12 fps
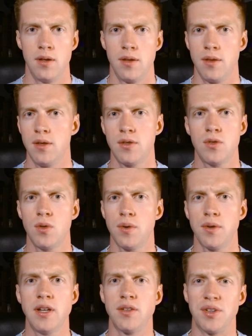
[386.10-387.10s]
The
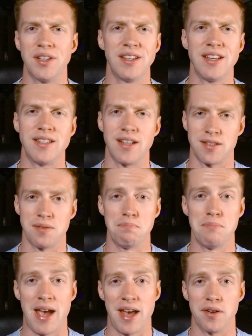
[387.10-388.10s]
story really doesn't
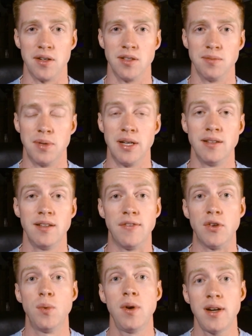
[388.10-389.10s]
matter, but if you
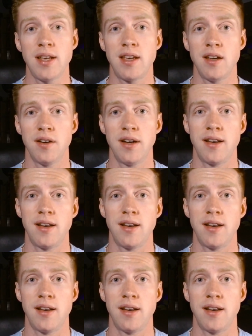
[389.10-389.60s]
want to hear it,